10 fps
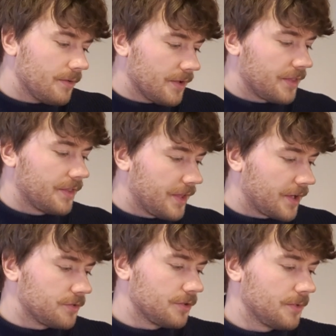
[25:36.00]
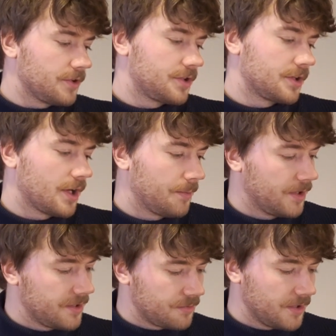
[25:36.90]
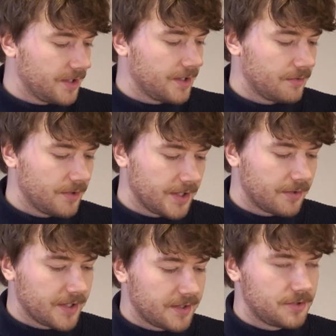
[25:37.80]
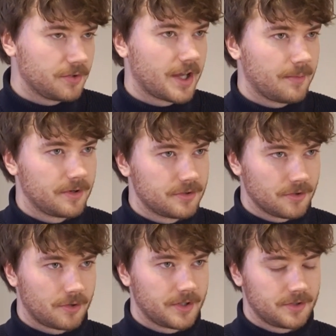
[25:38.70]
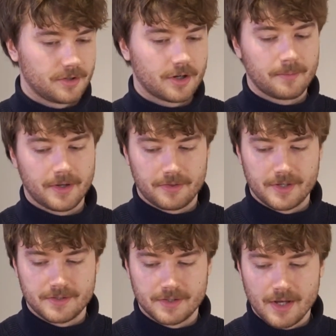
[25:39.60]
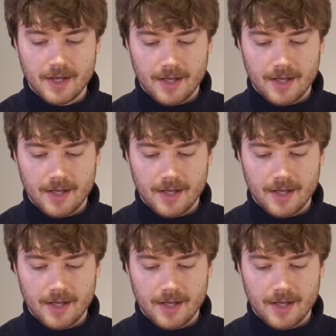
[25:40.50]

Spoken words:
Well, thank you so much, Gabriel. It's really, really great that you came here to Norway to talk about this.